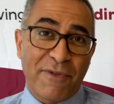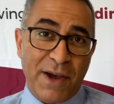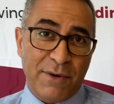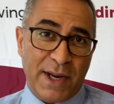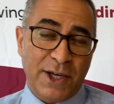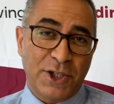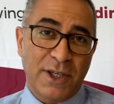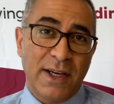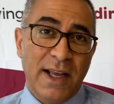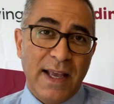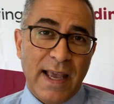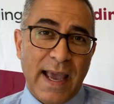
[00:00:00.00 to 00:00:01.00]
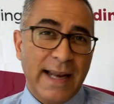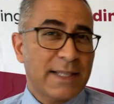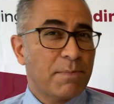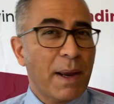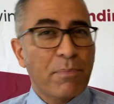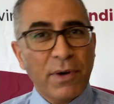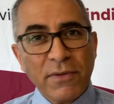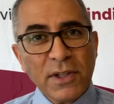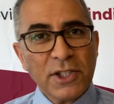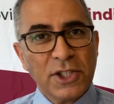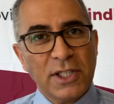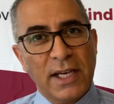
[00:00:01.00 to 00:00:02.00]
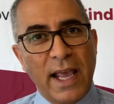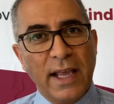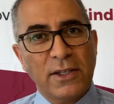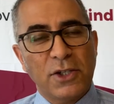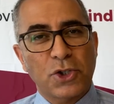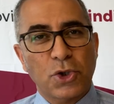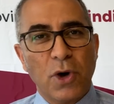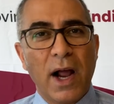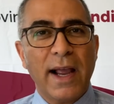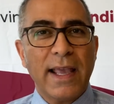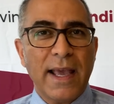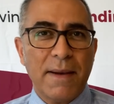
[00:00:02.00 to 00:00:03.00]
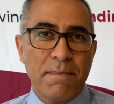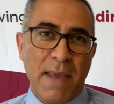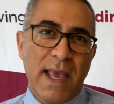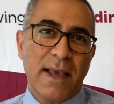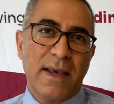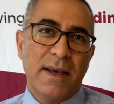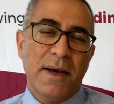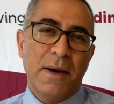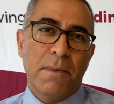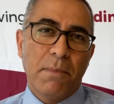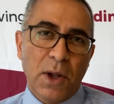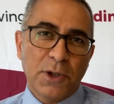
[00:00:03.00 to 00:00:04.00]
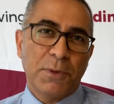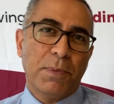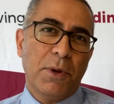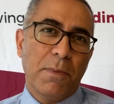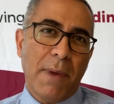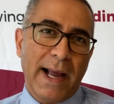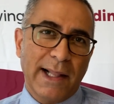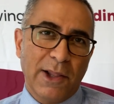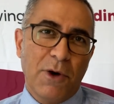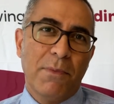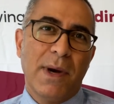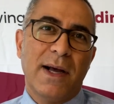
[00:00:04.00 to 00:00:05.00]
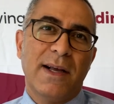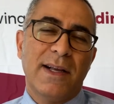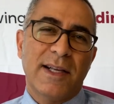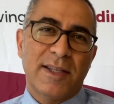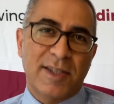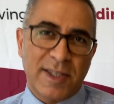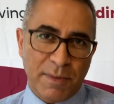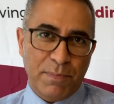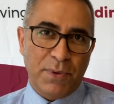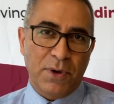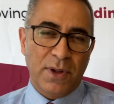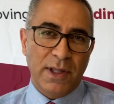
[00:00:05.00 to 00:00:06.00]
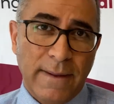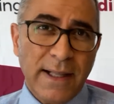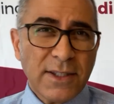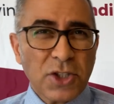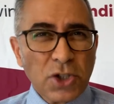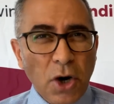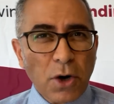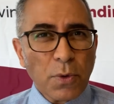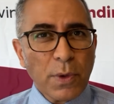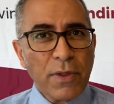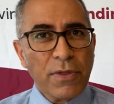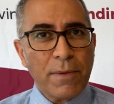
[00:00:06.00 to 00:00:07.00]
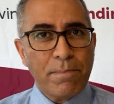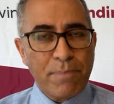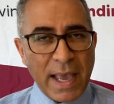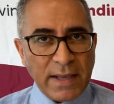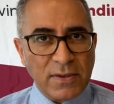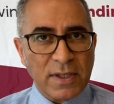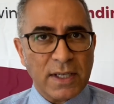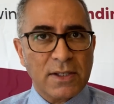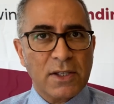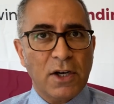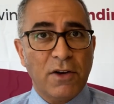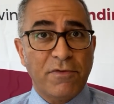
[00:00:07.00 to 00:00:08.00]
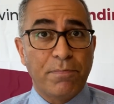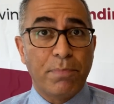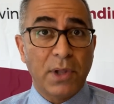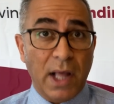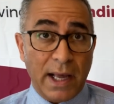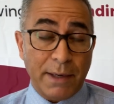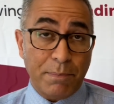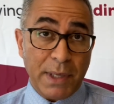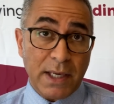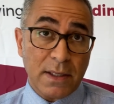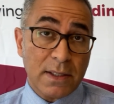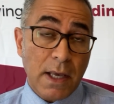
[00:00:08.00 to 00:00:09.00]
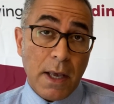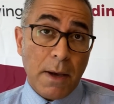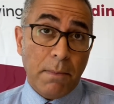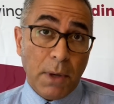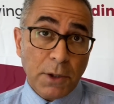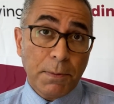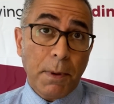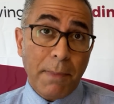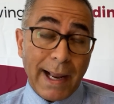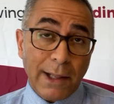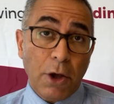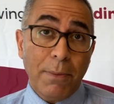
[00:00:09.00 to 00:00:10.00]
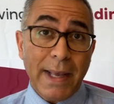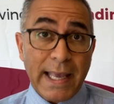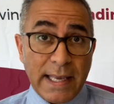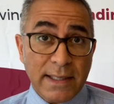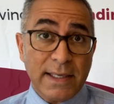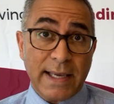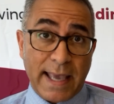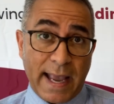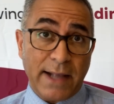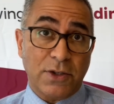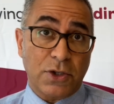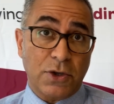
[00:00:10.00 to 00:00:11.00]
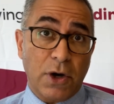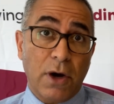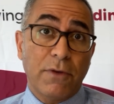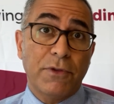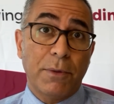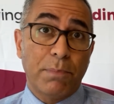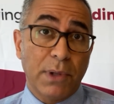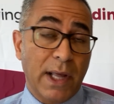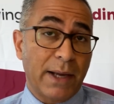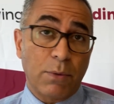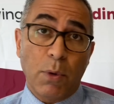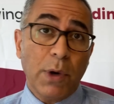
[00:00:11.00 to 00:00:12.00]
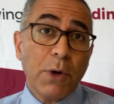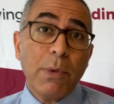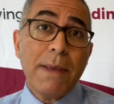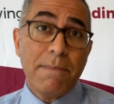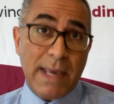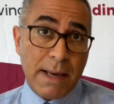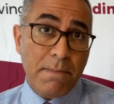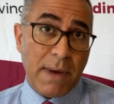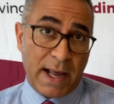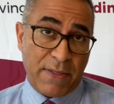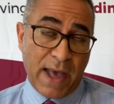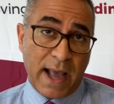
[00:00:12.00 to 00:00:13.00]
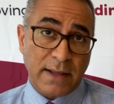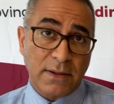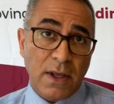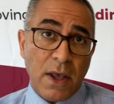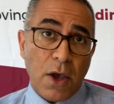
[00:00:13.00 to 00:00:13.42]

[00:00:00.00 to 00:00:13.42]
Foundation. And it's my privilege today to try and make multiple myeloma simple. Let's start with the basics of blood, because multiple myeloma is a cancer of the blood. Well, what do we mean by that?